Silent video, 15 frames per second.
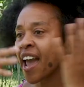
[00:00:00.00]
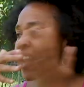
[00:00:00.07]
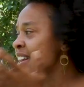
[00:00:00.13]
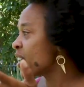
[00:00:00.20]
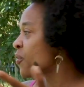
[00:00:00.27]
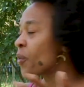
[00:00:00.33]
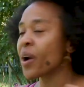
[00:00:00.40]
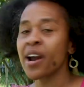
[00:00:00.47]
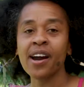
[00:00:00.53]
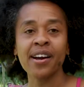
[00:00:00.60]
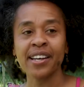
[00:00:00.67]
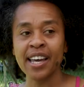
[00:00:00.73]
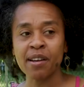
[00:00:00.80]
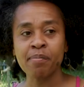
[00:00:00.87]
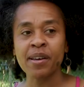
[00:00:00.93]
anywhere
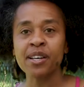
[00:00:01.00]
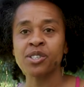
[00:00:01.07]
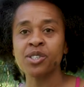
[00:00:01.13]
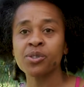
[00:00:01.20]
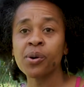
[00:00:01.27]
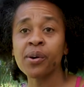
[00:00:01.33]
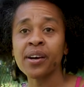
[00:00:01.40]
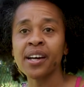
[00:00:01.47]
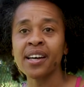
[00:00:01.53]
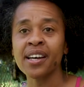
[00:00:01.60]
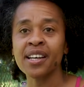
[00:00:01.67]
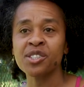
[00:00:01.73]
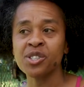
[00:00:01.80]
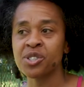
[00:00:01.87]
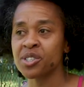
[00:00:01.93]
can be a story.
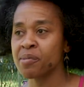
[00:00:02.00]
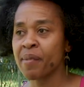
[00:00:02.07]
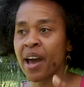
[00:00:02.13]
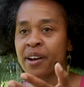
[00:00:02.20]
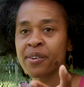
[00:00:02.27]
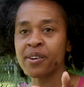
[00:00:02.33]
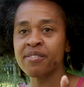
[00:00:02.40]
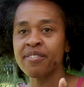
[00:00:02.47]
It's just a matter